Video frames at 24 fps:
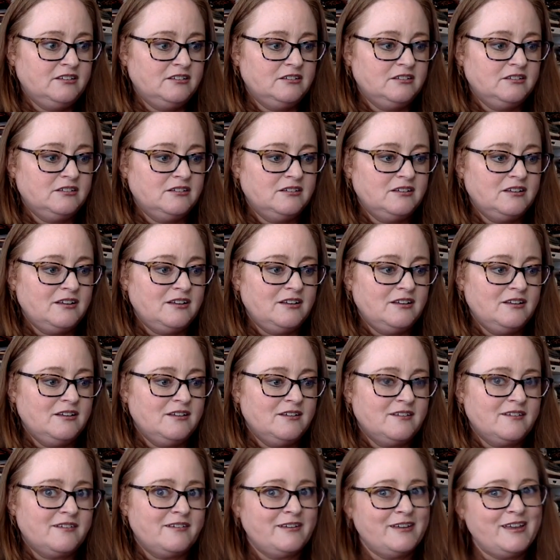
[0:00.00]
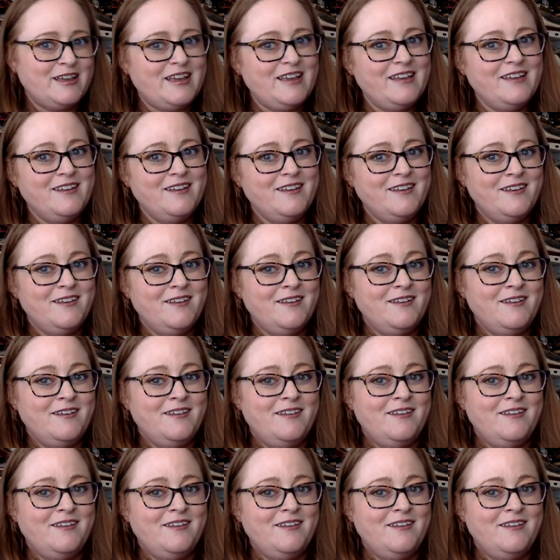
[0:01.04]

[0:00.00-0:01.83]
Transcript: Nothing is said.